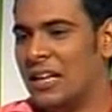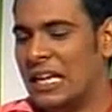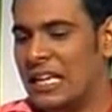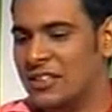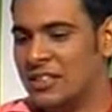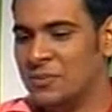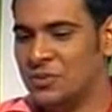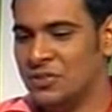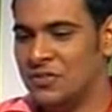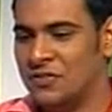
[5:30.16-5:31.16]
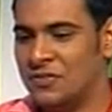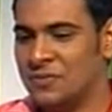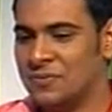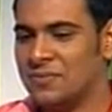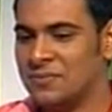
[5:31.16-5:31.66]
in terms of
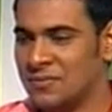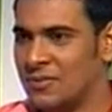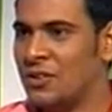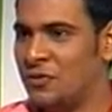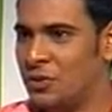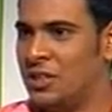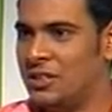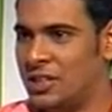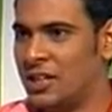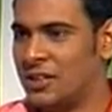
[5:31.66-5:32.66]
your food intake.